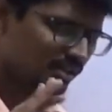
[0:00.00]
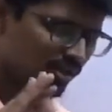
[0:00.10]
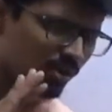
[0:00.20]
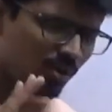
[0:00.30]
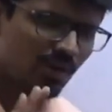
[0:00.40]

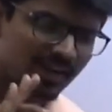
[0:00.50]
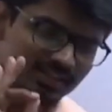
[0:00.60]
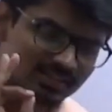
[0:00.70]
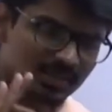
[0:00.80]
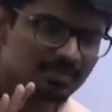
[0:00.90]
Go in a
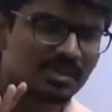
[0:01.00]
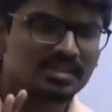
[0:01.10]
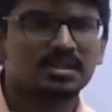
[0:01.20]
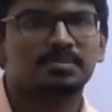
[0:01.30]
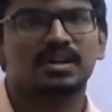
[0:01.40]
step by
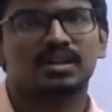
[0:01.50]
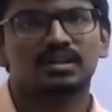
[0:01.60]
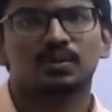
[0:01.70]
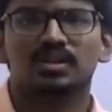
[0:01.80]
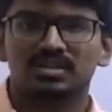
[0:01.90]
step manner.
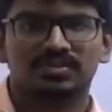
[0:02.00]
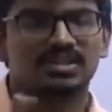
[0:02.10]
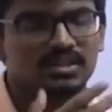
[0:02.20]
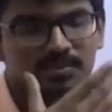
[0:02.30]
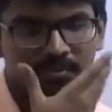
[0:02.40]
What is the
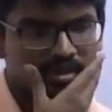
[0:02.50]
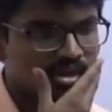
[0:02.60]
first step?